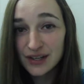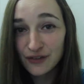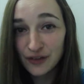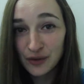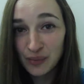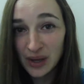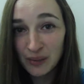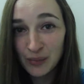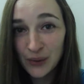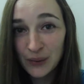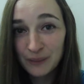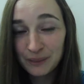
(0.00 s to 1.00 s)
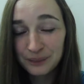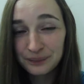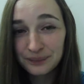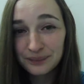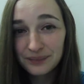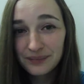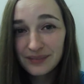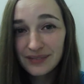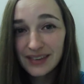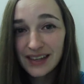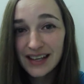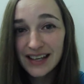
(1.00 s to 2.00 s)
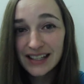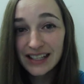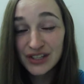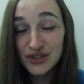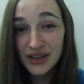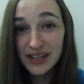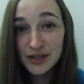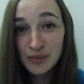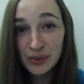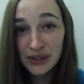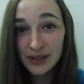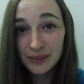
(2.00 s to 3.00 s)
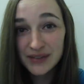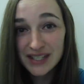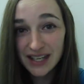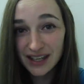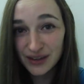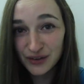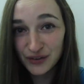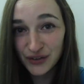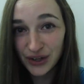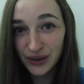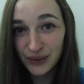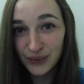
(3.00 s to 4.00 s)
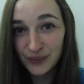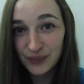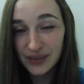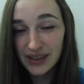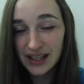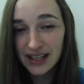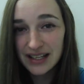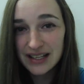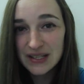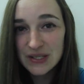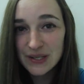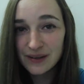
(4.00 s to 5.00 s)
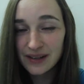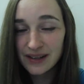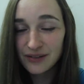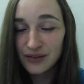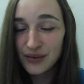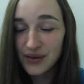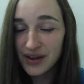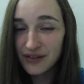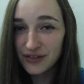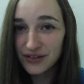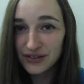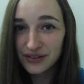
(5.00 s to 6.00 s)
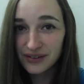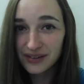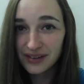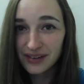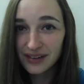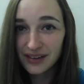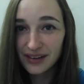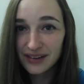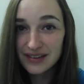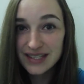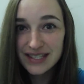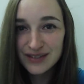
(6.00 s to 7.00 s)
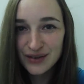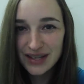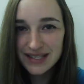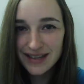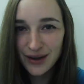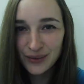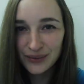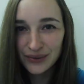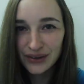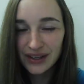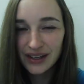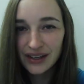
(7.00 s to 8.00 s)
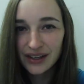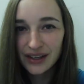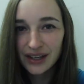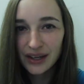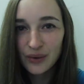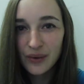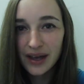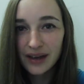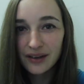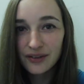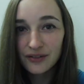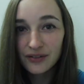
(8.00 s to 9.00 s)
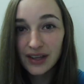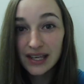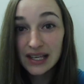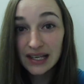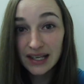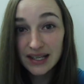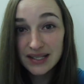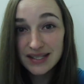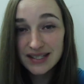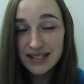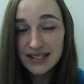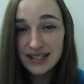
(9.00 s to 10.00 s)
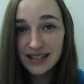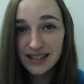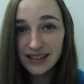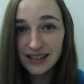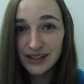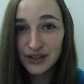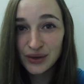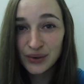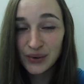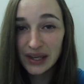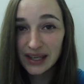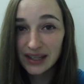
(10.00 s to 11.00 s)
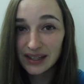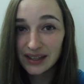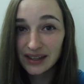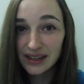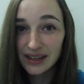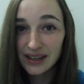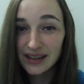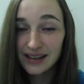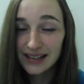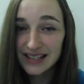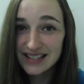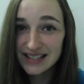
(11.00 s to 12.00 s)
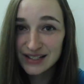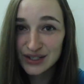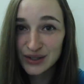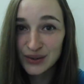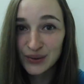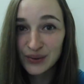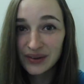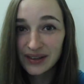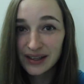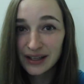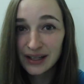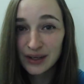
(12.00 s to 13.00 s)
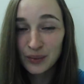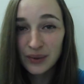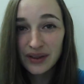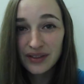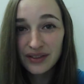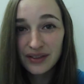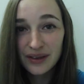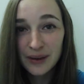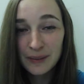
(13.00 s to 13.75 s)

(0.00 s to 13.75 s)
different people, and I tried to put them together for you so that if you ever stress out, you have a list that you can listen to with